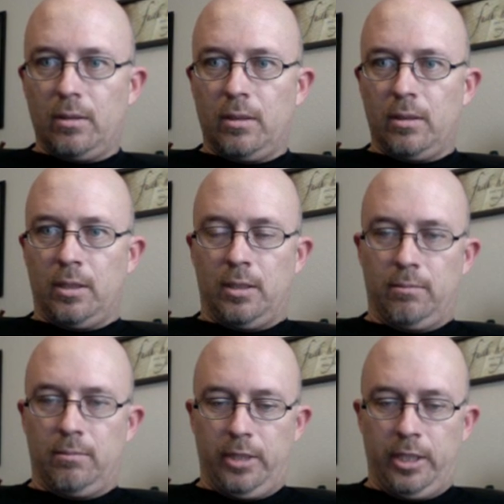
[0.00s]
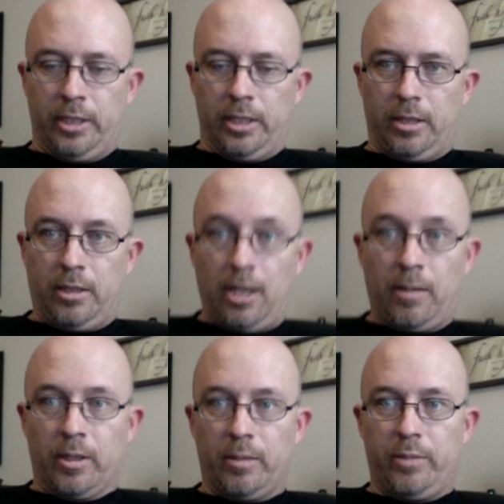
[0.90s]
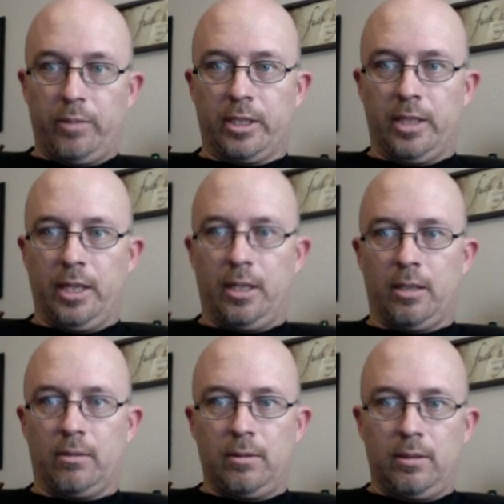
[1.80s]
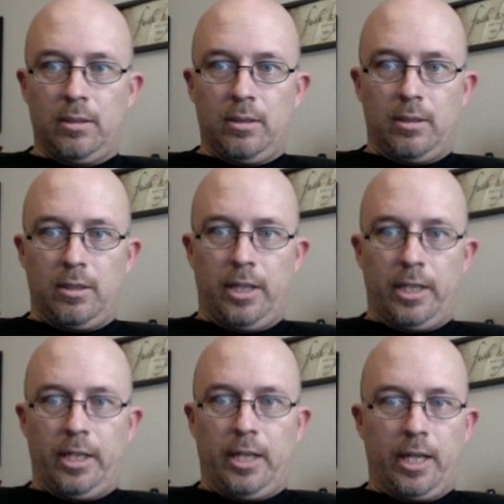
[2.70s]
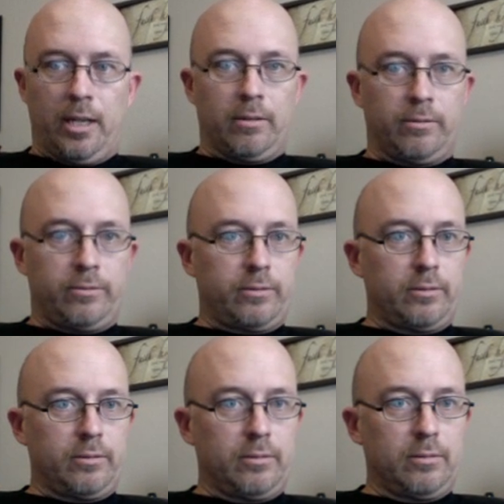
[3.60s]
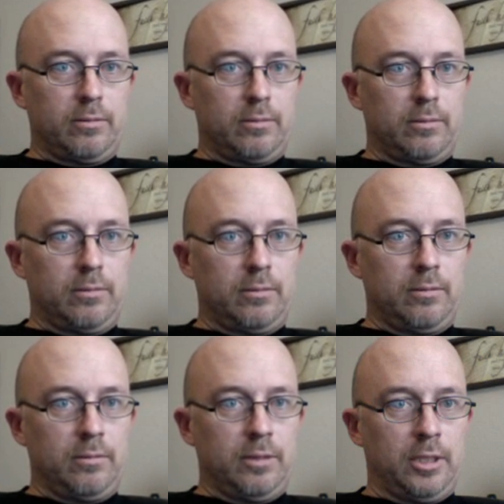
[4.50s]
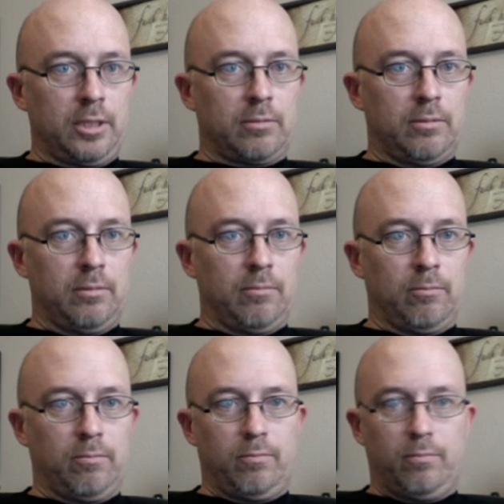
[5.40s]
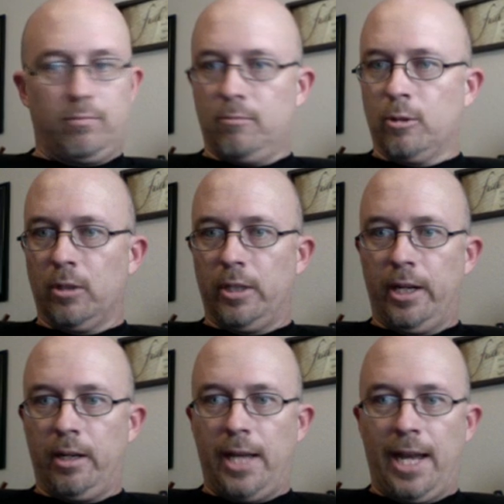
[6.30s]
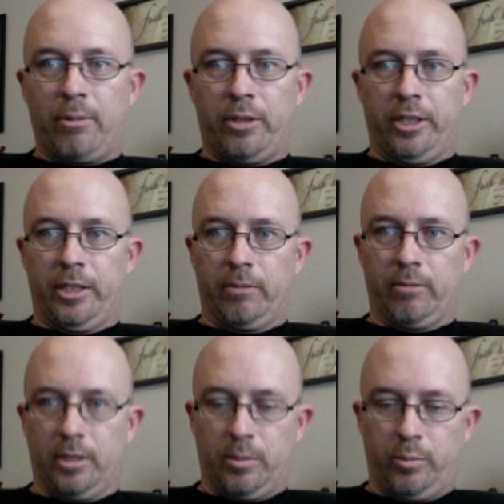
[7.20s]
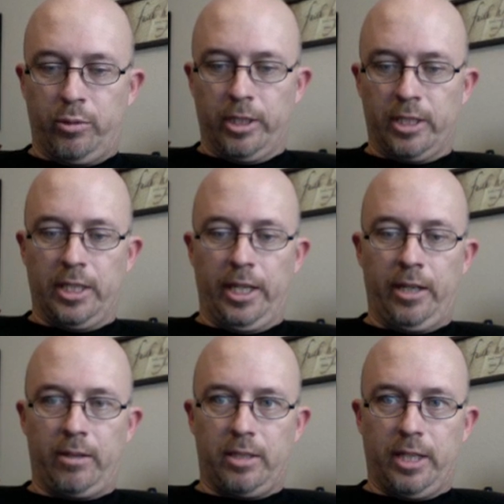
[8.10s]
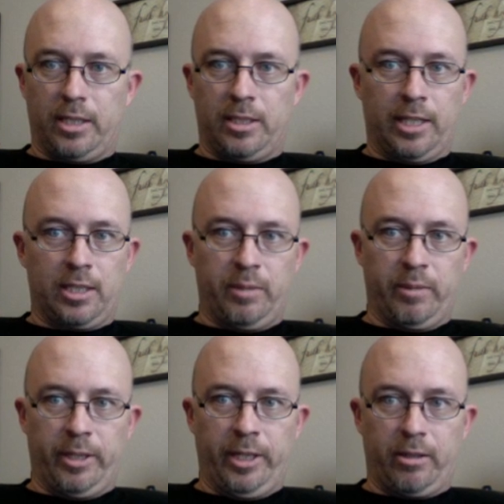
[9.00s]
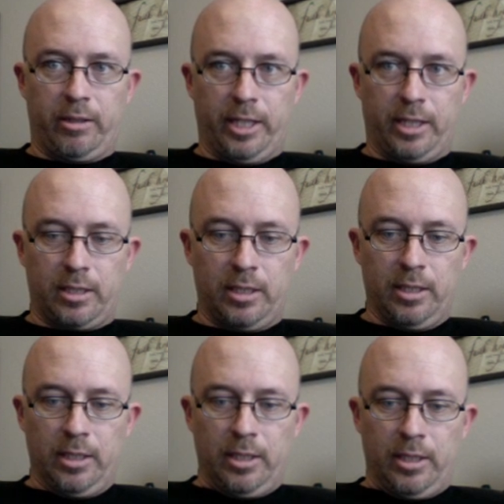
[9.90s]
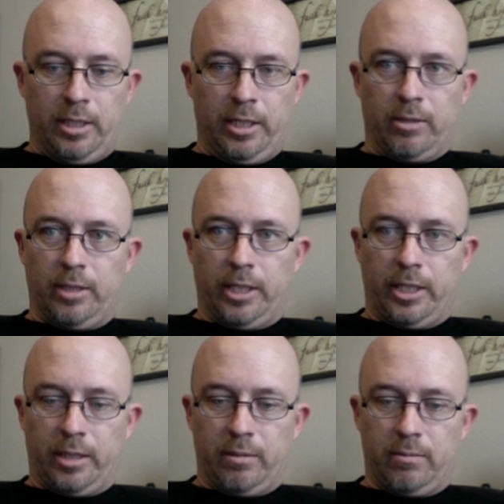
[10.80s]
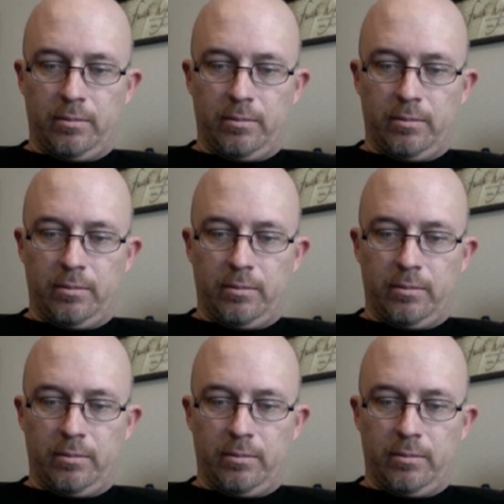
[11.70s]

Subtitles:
and then a comma because now I have this word Aberdeen that I want to put as the anchor text. That's going to be my anchor text. And now I can